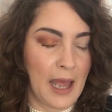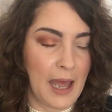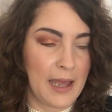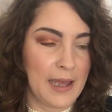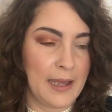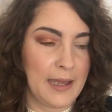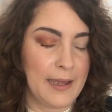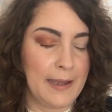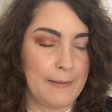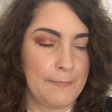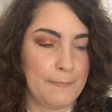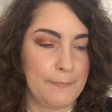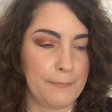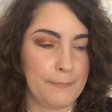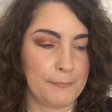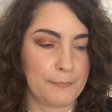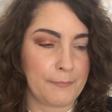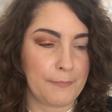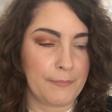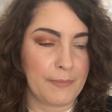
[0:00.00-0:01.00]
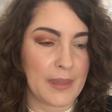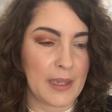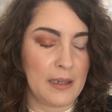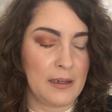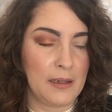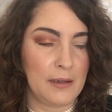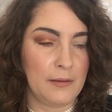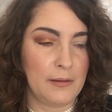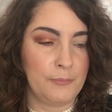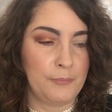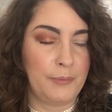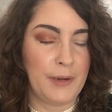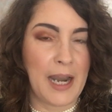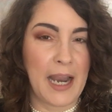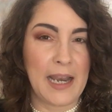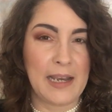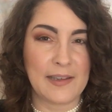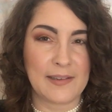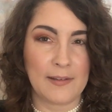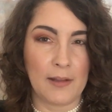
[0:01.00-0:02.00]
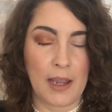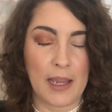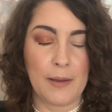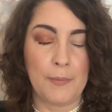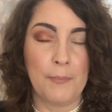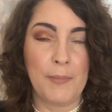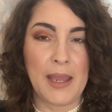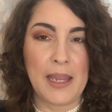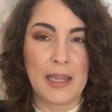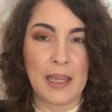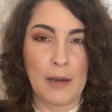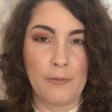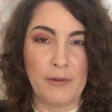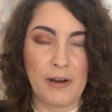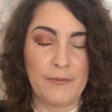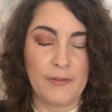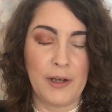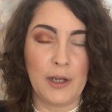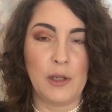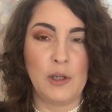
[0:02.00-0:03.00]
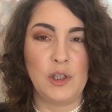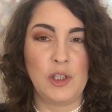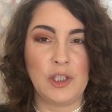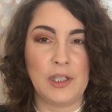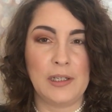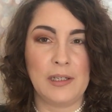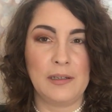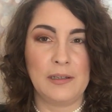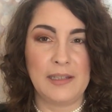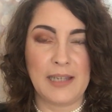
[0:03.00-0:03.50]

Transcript: brands like Makeup Revolution,